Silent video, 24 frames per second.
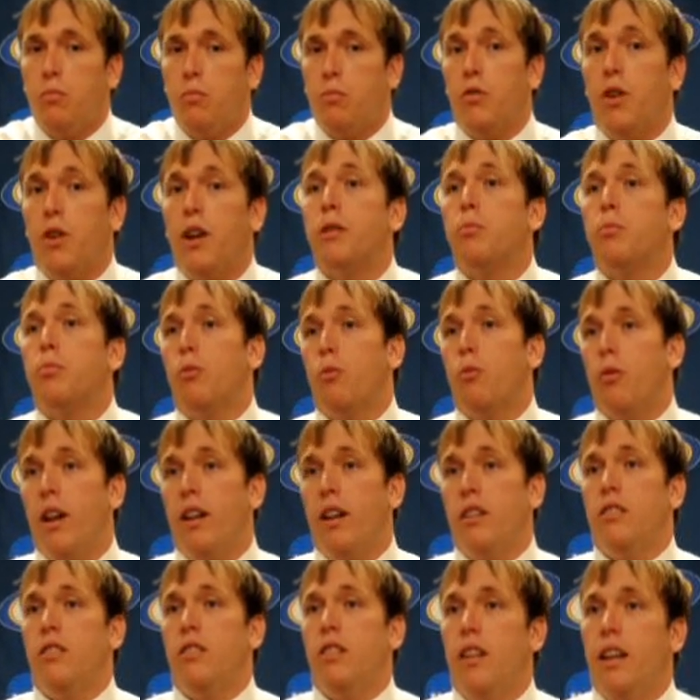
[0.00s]
freshman
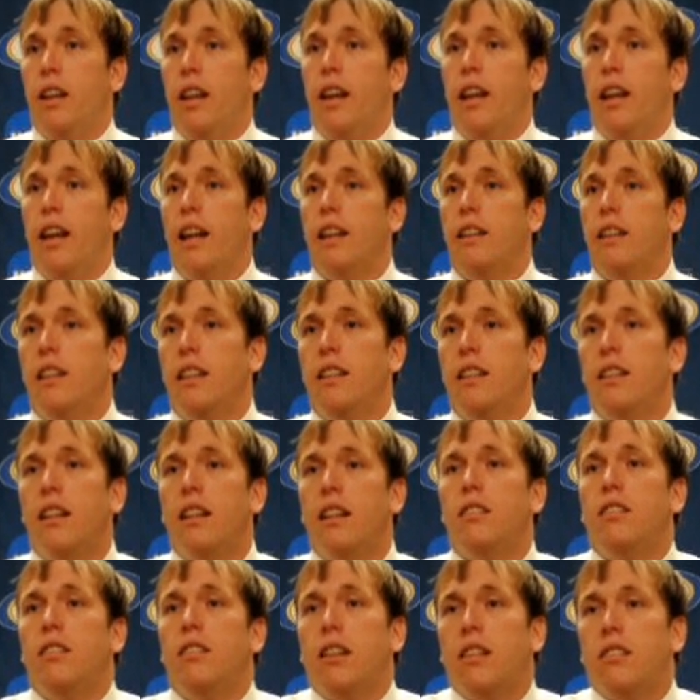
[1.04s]
wideouts in the league. Had 10
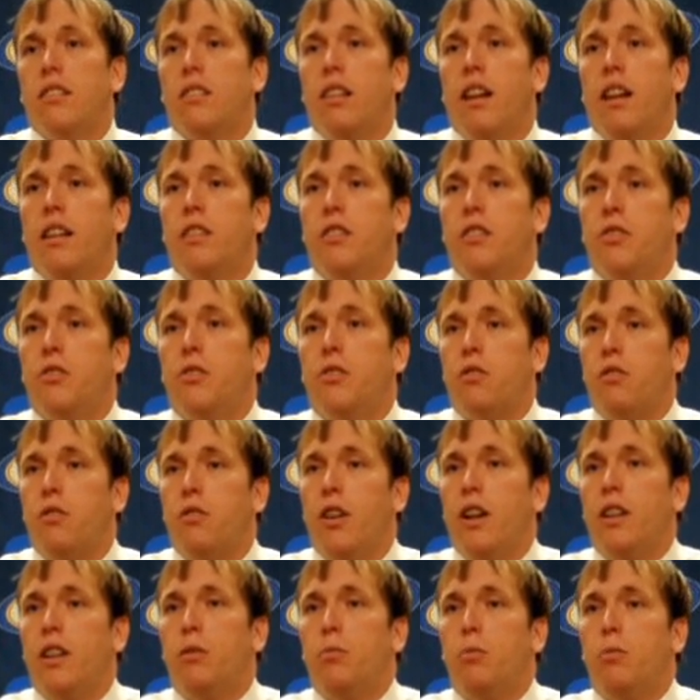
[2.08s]
touchdowns last year as a
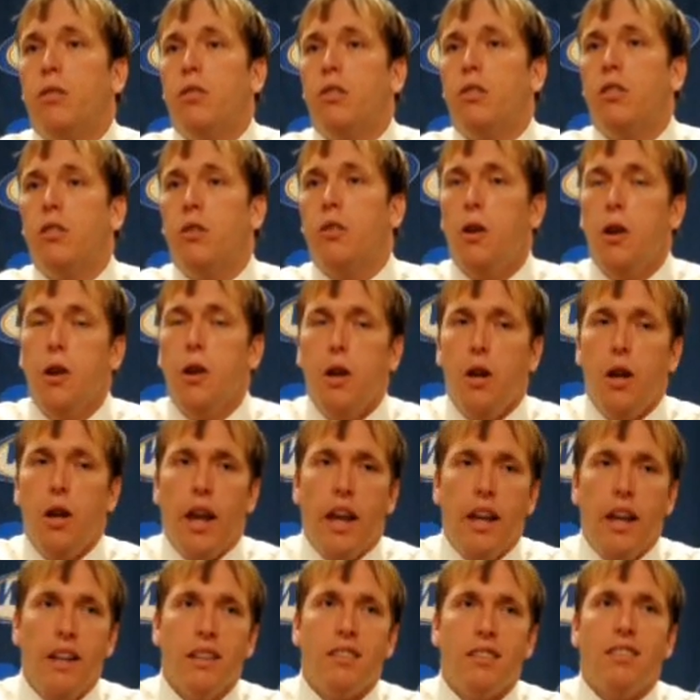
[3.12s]
freshman. So
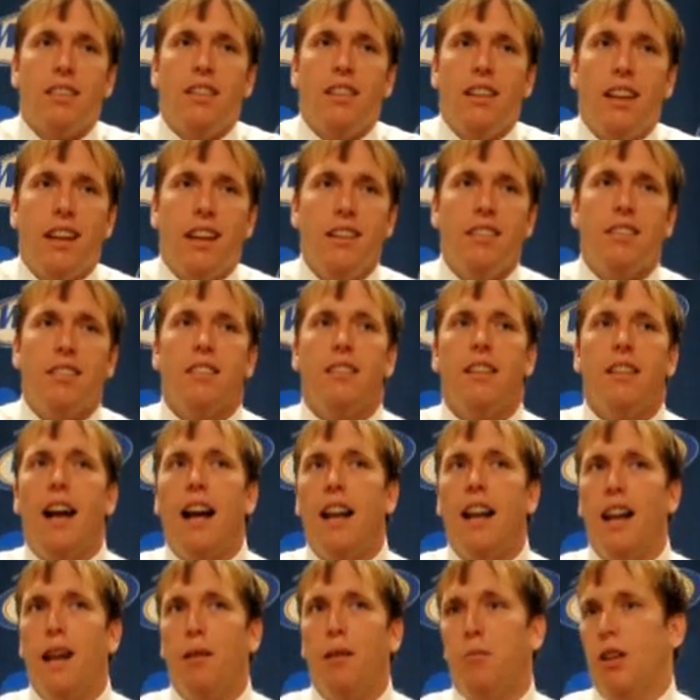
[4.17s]
he's a
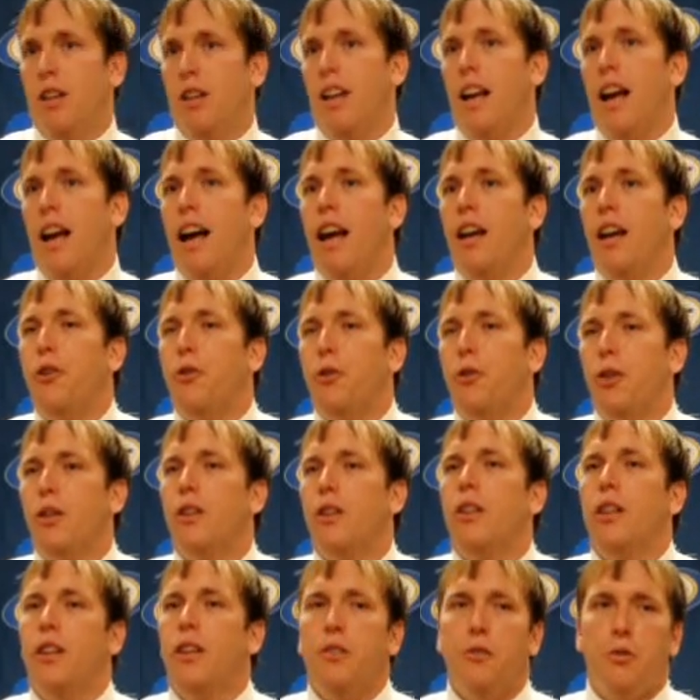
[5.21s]
dynamic guy
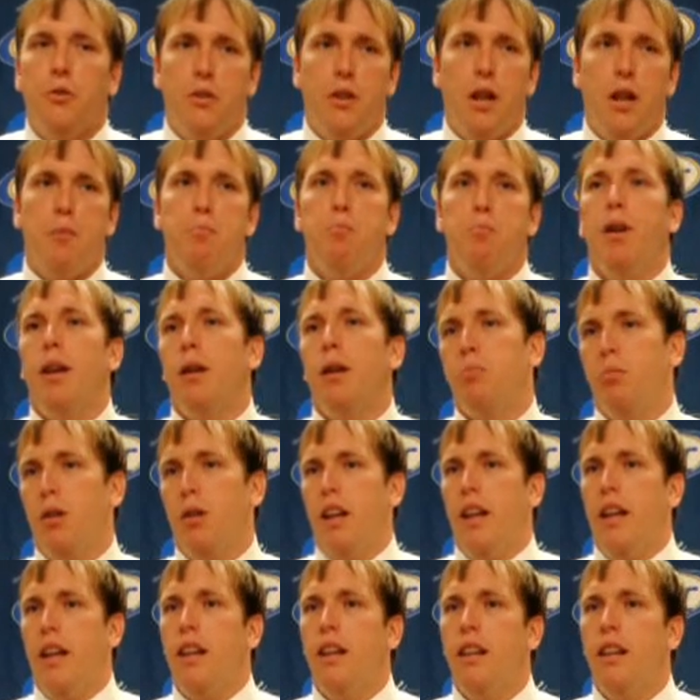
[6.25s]
who's that big
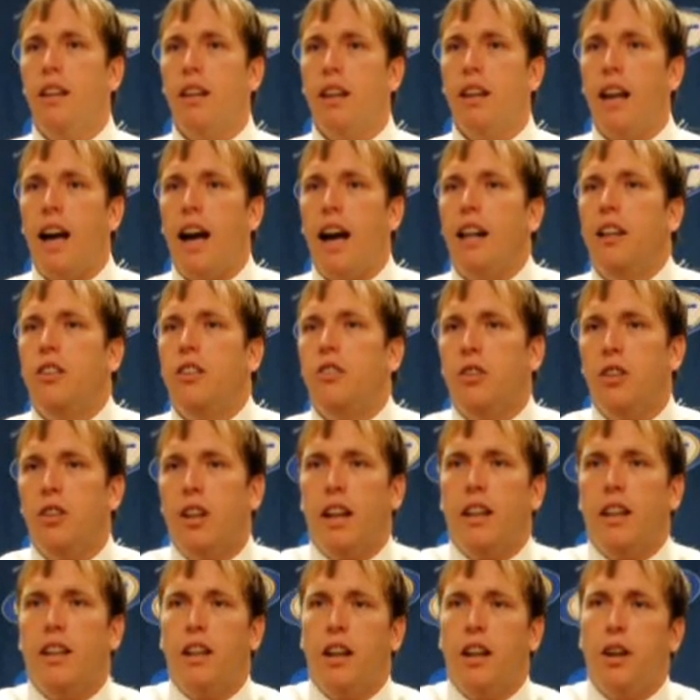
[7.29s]
play guy that you
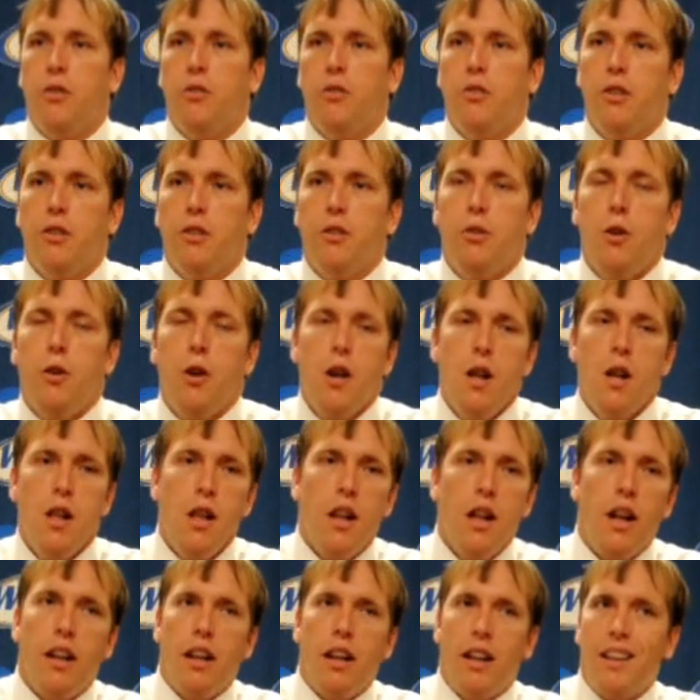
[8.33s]
like to go to.
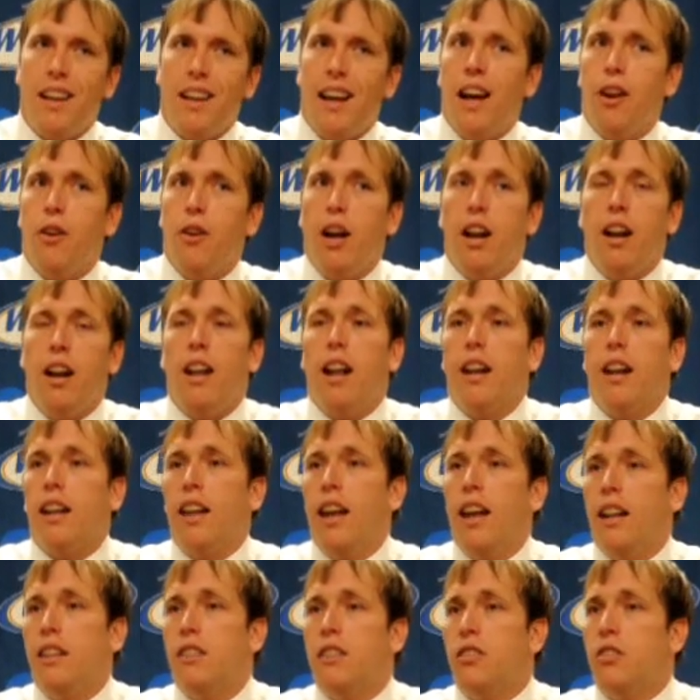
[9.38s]
Another guy who had a lot of
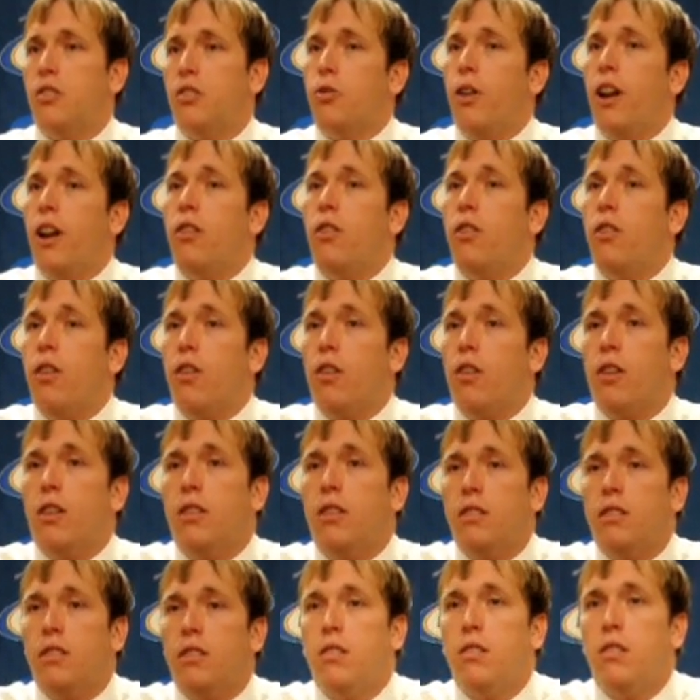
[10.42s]
catches, Randall Hawkins.